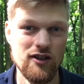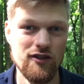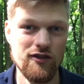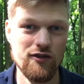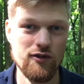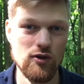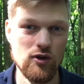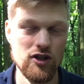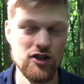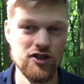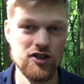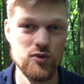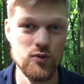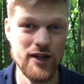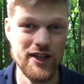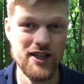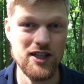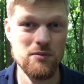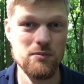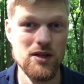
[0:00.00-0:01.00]
for
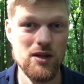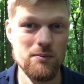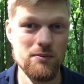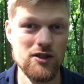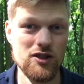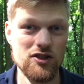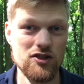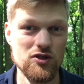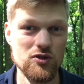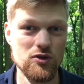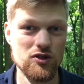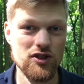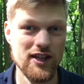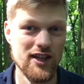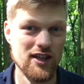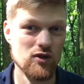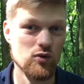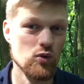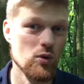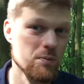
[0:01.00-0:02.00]
training people to
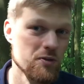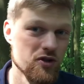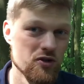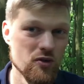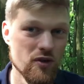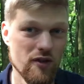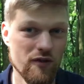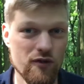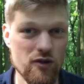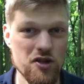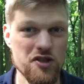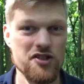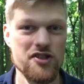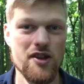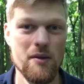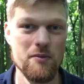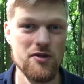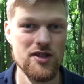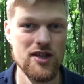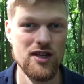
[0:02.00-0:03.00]
take groups to the
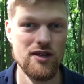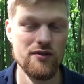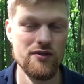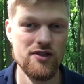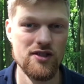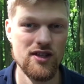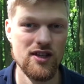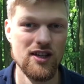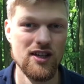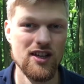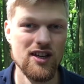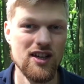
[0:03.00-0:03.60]
forest themselves.